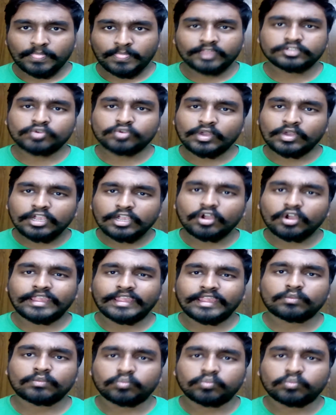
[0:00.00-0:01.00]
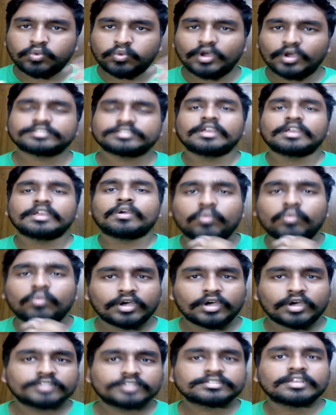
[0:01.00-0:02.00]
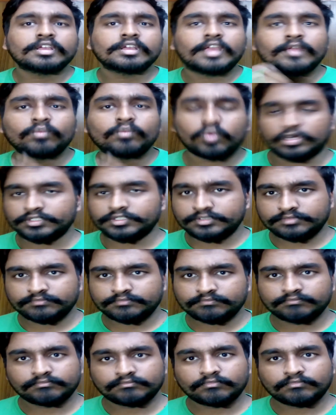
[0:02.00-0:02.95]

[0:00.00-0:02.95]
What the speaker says: it's only going to get worse, worse and worse.